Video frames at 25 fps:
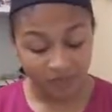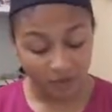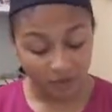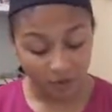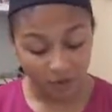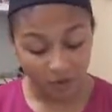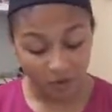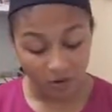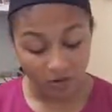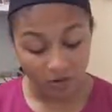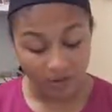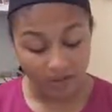
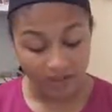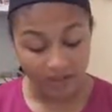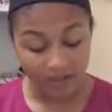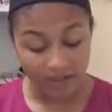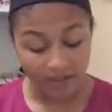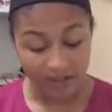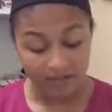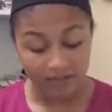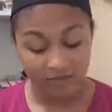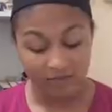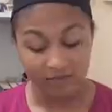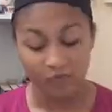or
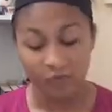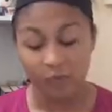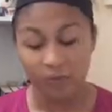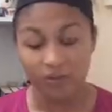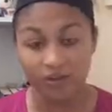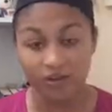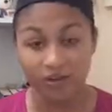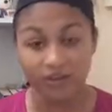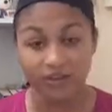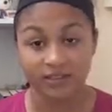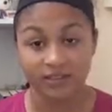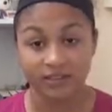even
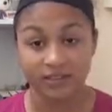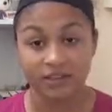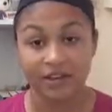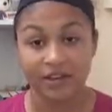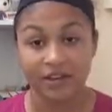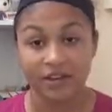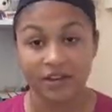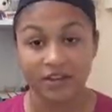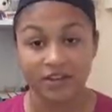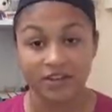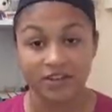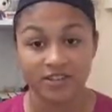worse,
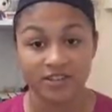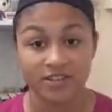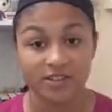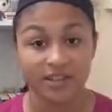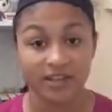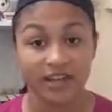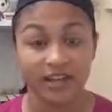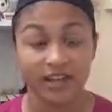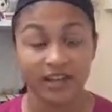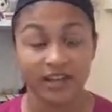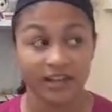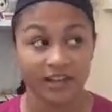and just,
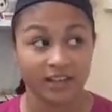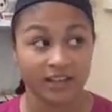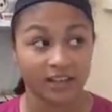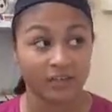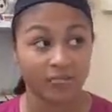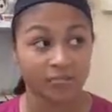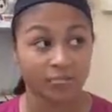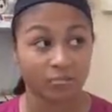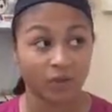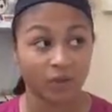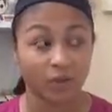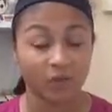like,
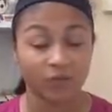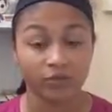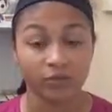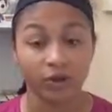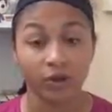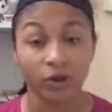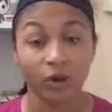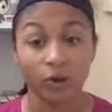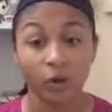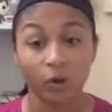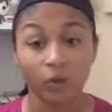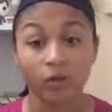explode the
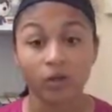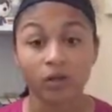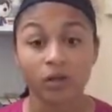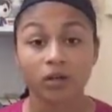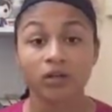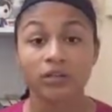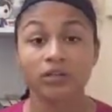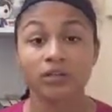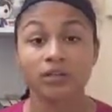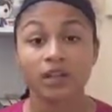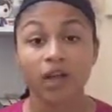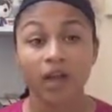whole
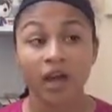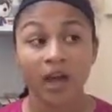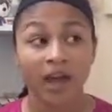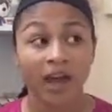world.